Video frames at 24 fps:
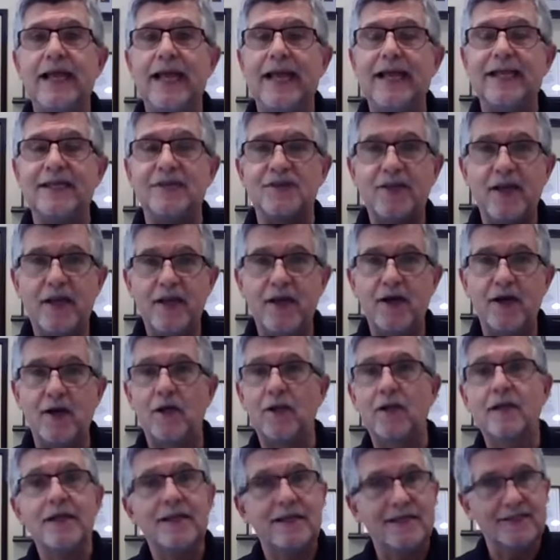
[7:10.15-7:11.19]
and
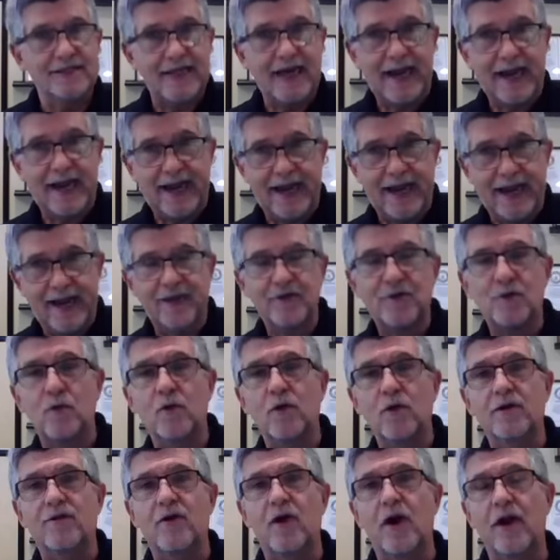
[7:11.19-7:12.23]
tell Diane or
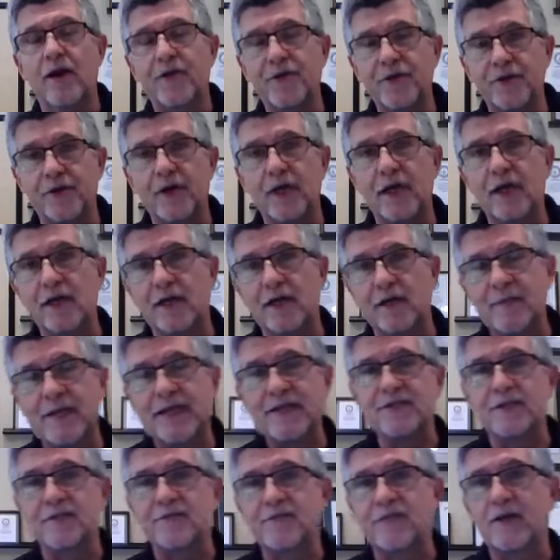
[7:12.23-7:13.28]
one of our other
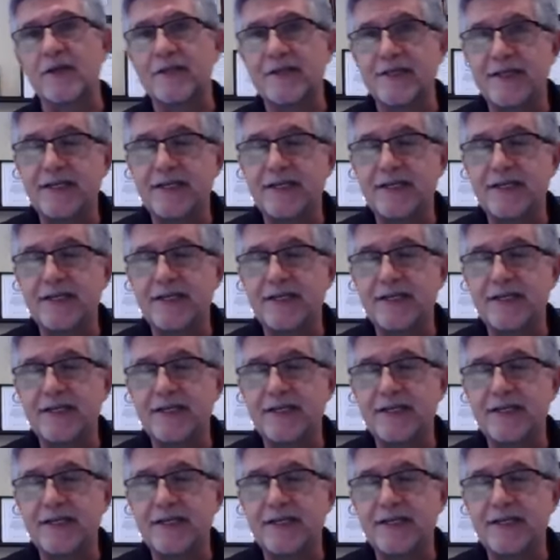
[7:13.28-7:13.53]
amazing front